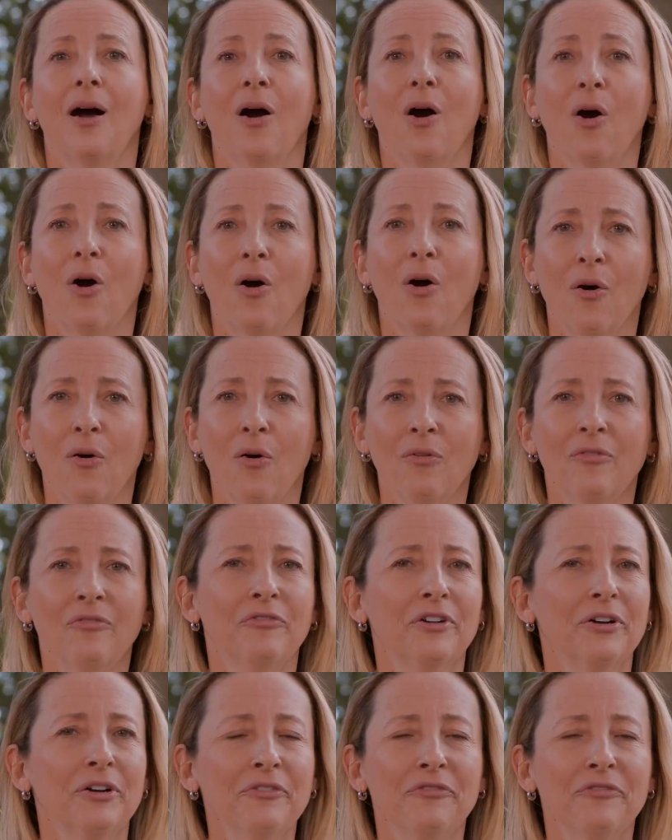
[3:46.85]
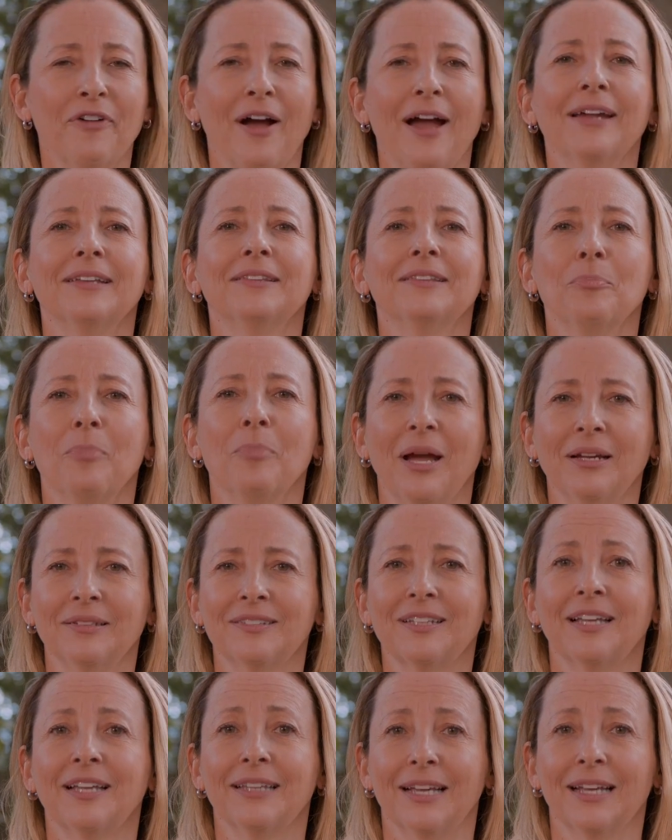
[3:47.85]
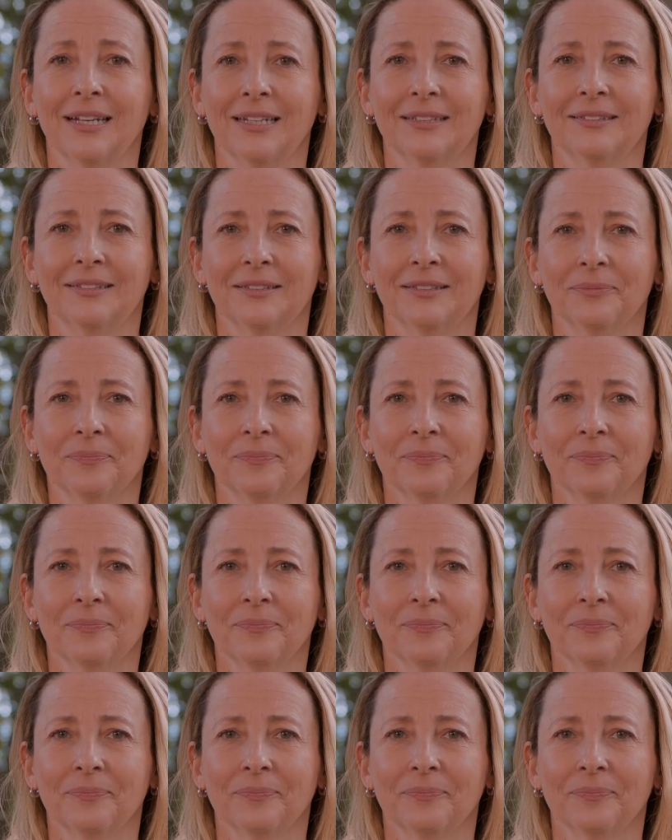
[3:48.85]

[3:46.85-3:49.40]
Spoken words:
all verified by satellite.